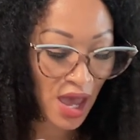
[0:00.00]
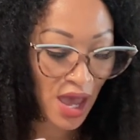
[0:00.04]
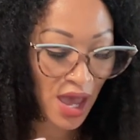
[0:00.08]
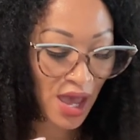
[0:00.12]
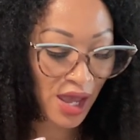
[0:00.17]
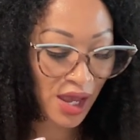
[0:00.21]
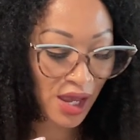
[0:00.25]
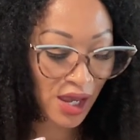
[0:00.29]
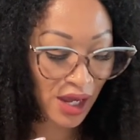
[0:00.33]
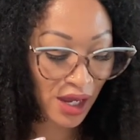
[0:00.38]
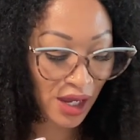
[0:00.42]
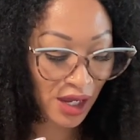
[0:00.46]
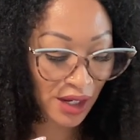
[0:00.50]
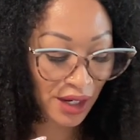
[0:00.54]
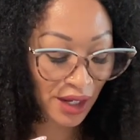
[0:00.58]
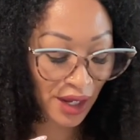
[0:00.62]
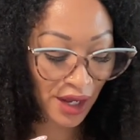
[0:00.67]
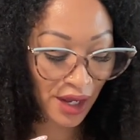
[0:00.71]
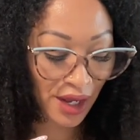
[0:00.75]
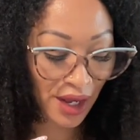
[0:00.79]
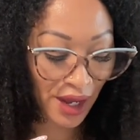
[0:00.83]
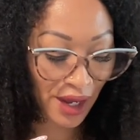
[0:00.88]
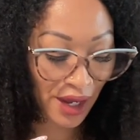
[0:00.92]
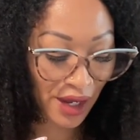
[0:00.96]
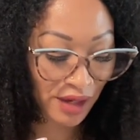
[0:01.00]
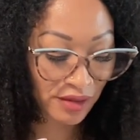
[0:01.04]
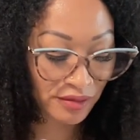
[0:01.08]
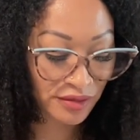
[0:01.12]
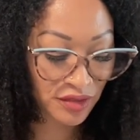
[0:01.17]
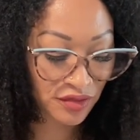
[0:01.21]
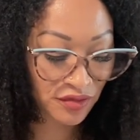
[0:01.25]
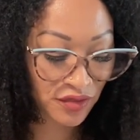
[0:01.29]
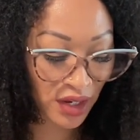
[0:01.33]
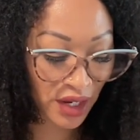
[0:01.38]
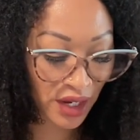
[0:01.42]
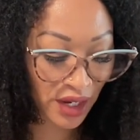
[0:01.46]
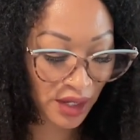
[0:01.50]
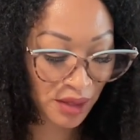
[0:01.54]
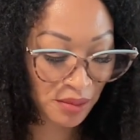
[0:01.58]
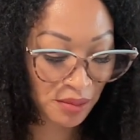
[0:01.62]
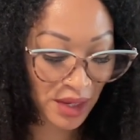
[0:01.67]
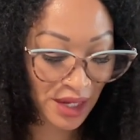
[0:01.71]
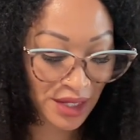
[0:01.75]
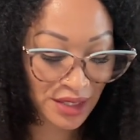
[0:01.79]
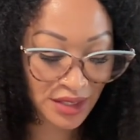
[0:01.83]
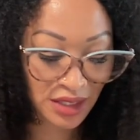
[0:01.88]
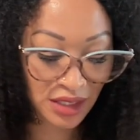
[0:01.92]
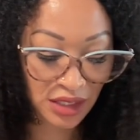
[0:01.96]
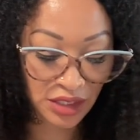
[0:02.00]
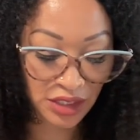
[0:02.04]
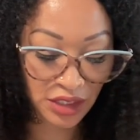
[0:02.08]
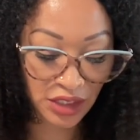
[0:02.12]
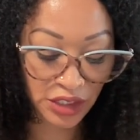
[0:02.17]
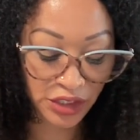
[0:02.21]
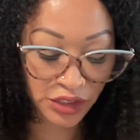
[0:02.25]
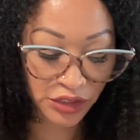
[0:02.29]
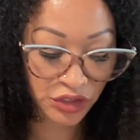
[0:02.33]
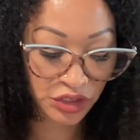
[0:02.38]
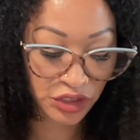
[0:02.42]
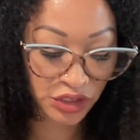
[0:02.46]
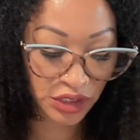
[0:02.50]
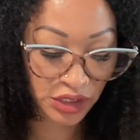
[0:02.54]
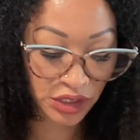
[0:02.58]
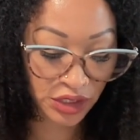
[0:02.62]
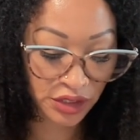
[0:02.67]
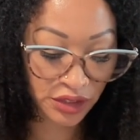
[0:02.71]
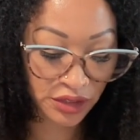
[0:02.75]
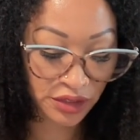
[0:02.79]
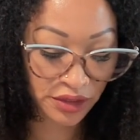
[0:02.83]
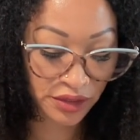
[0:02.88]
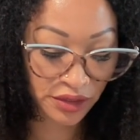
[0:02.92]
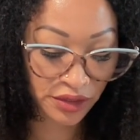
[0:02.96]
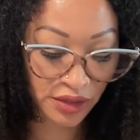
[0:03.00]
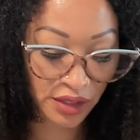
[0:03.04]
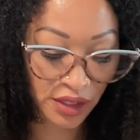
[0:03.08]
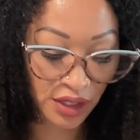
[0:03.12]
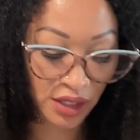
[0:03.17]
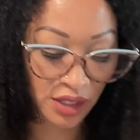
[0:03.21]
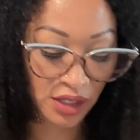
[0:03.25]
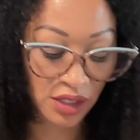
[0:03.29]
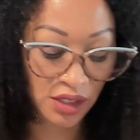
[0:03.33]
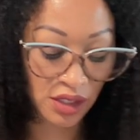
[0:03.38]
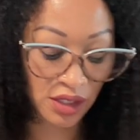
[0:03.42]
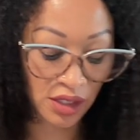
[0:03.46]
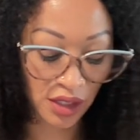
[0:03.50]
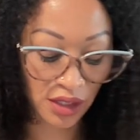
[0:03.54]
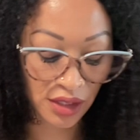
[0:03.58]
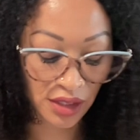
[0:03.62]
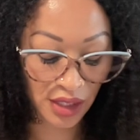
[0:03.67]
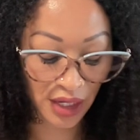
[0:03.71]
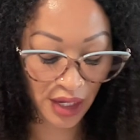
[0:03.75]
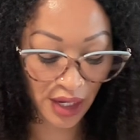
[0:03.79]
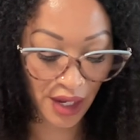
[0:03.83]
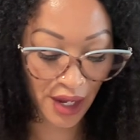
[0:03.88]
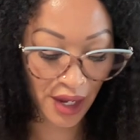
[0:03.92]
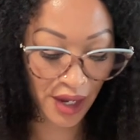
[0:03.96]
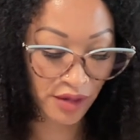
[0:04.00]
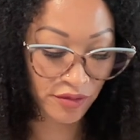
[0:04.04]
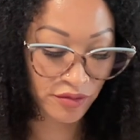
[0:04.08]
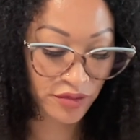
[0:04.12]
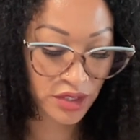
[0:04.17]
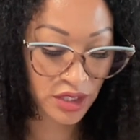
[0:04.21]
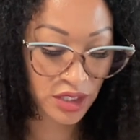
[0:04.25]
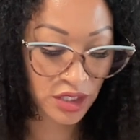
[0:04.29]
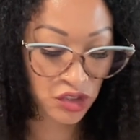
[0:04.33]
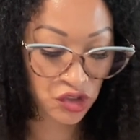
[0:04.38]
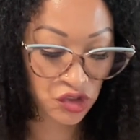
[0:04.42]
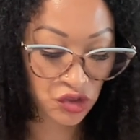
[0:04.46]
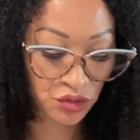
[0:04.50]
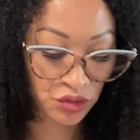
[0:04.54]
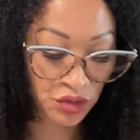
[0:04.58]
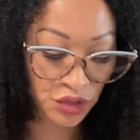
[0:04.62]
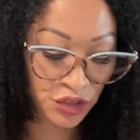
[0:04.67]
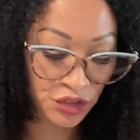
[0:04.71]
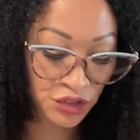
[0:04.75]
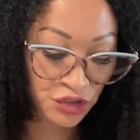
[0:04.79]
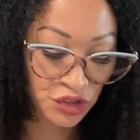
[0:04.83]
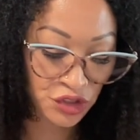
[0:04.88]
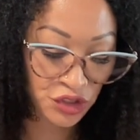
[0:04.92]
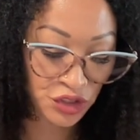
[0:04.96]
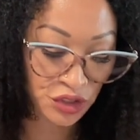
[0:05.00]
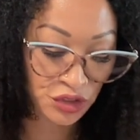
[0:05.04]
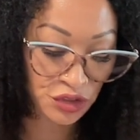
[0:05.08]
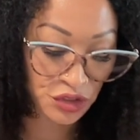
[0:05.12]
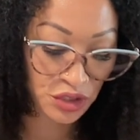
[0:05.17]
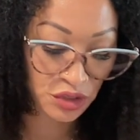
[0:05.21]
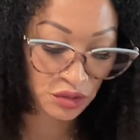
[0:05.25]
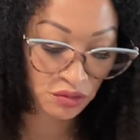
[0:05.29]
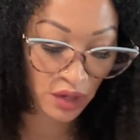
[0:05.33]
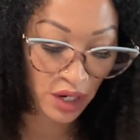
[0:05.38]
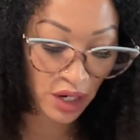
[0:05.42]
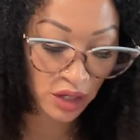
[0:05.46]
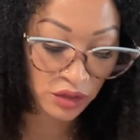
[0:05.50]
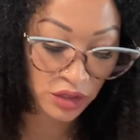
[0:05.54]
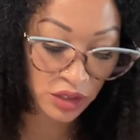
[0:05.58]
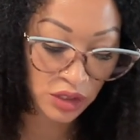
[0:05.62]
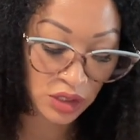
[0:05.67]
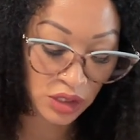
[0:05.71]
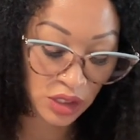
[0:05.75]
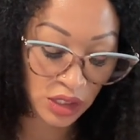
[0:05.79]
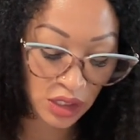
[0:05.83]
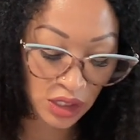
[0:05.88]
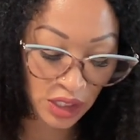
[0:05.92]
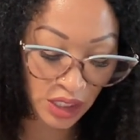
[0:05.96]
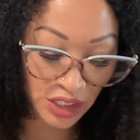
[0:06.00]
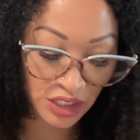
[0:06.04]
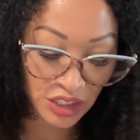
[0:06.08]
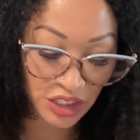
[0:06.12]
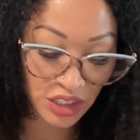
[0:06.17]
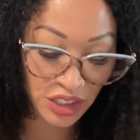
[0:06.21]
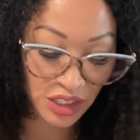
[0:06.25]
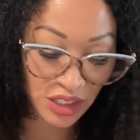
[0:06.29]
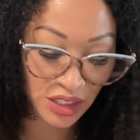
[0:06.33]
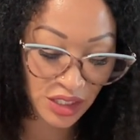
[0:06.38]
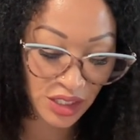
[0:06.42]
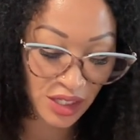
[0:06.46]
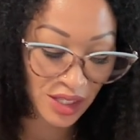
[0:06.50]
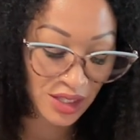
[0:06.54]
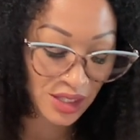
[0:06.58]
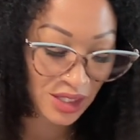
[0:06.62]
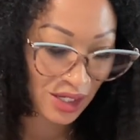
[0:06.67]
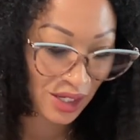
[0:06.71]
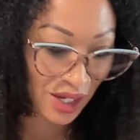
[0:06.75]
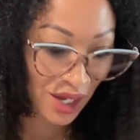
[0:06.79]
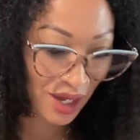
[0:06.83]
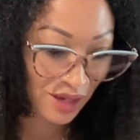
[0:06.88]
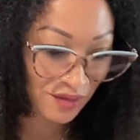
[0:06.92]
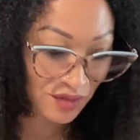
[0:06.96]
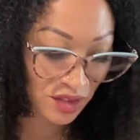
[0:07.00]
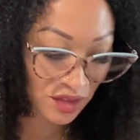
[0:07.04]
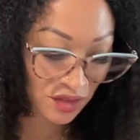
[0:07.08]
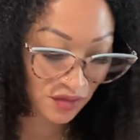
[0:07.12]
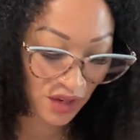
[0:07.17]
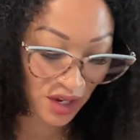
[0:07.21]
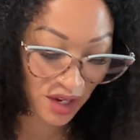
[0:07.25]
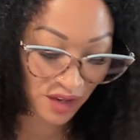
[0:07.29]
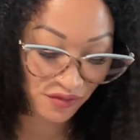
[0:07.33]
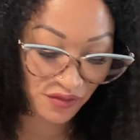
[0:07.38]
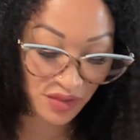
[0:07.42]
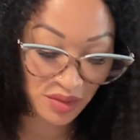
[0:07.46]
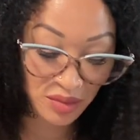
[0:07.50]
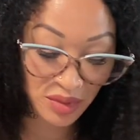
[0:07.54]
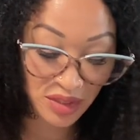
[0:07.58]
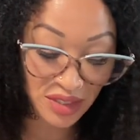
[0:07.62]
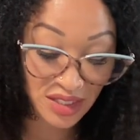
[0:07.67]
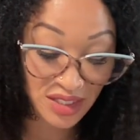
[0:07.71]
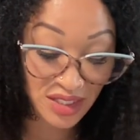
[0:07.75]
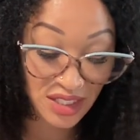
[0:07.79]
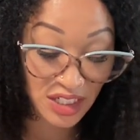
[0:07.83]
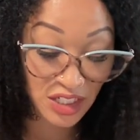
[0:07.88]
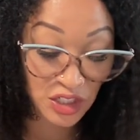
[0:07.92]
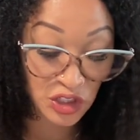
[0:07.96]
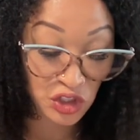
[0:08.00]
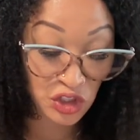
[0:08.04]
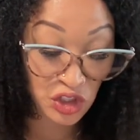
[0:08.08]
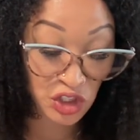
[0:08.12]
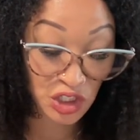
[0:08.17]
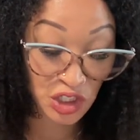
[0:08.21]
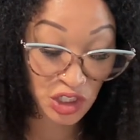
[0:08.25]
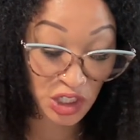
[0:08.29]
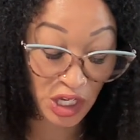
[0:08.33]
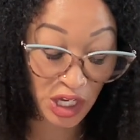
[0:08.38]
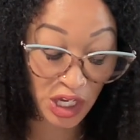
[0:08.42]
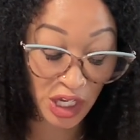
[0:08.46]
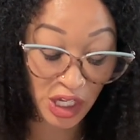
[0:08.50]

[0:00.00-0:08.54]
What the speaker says: and I have divine masculine energy here, and then I have central energy surrounding the connection, and then I have the divine feminine's energy.